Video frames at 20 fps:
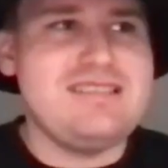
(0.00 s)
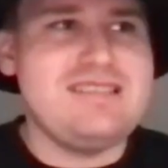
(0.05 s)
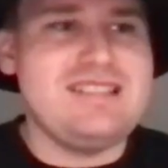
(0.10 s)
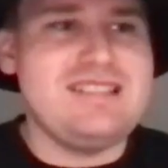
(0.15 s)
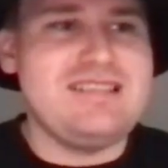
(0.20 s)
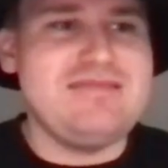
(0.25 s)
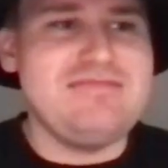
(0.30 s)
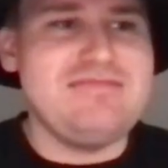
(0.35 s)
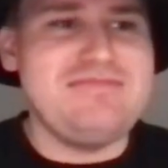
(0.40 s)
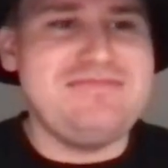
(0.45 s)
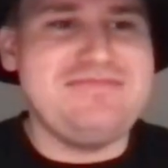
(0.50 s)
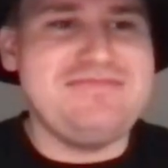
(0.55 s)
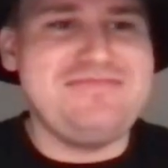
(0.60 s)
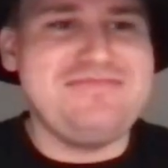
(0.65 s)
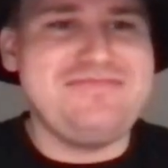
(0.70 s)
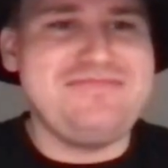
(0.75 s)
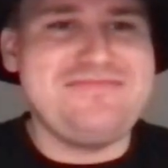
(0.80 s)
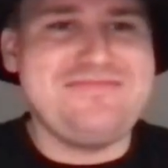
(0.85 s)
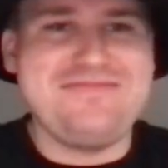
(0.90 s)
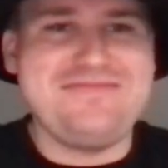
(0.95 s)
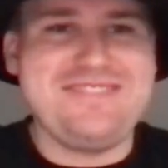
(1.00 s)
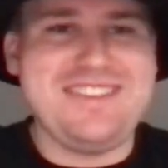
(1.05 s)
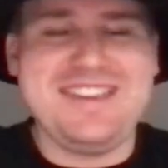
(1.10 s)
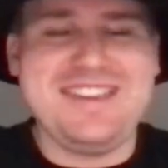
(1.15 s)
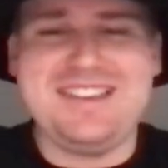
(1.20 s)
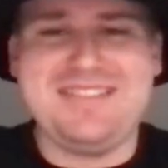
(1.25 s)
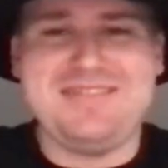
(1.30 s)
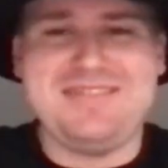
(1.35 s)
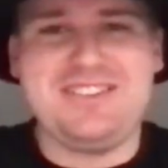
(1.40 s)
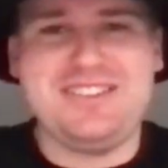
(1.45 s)
And
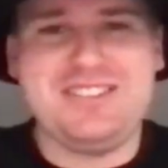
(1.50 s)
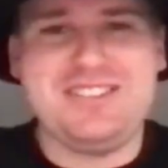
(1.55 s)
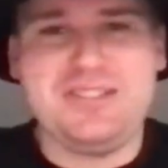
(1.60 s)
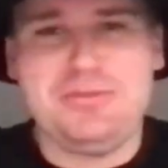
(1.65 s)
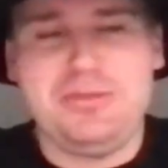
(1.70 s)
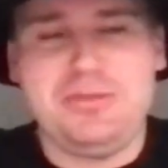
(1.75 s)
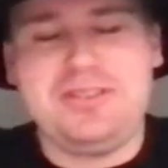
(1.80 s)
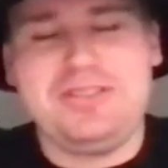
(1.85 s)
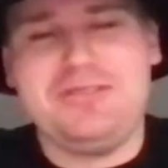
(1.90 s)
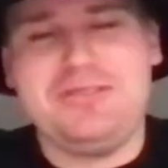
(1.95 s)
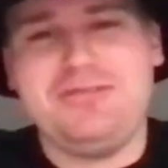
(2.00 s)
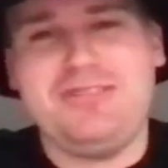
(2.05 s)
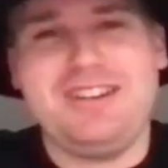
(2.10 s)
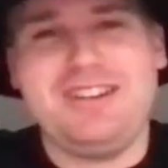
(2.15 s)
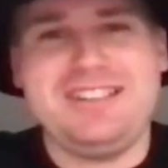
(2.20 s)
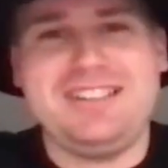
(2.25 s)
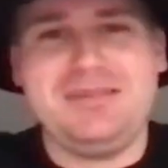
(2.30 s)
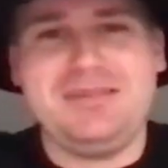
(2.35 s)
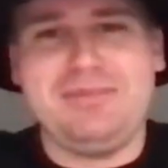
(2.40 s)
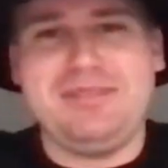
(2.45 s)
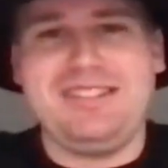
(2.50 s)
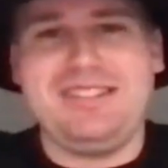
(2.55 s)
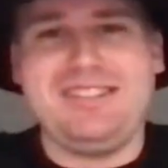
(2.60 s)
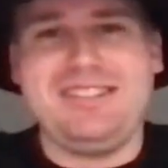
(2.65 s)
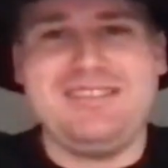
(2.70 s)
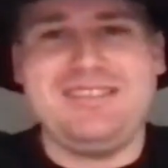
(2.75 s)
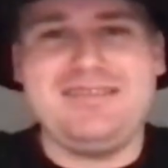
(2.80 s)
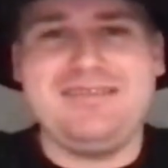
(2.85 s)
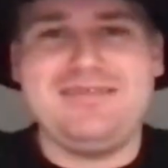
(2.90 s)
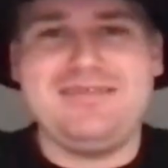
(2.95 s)
yeah, so I just wanted to write something
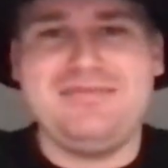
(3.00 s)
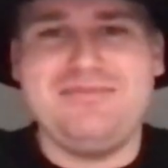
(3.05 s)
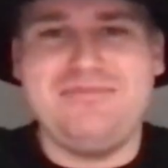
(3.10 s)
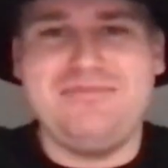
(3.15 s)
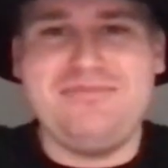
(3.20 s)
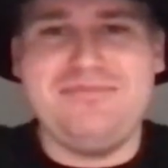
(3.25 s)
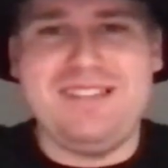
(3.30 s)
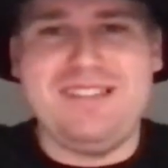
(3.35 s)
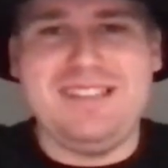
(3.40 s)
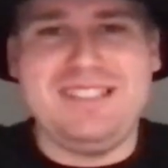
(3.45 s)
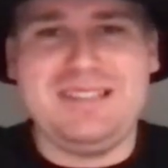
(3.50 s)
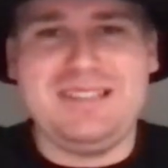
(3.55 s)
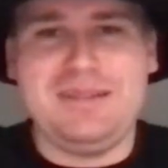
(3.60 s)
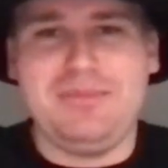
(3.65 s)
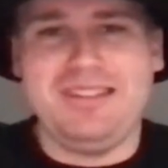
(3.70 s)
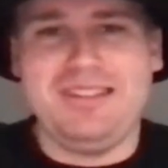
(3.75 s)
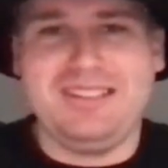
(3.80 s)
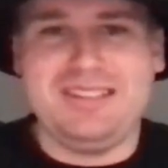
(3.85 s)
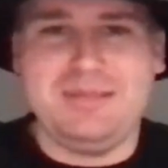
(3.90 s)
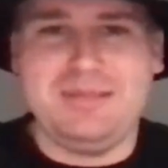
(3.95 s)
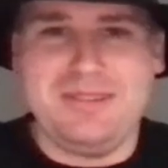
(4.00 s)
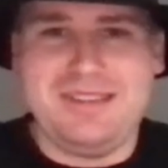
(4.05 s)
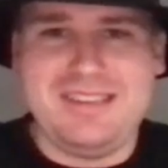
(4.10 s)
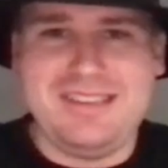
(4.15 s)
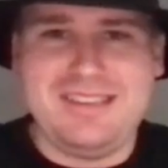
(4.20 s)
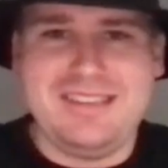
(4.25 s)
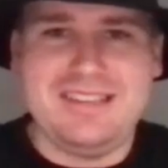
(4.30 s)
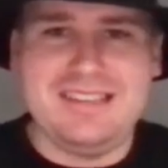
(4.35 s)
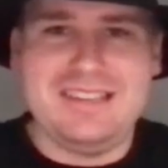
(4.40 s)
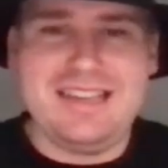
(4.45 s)
that meant something to
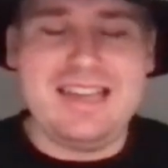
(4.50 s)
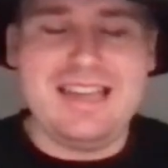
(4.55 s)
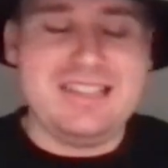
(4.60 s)
me,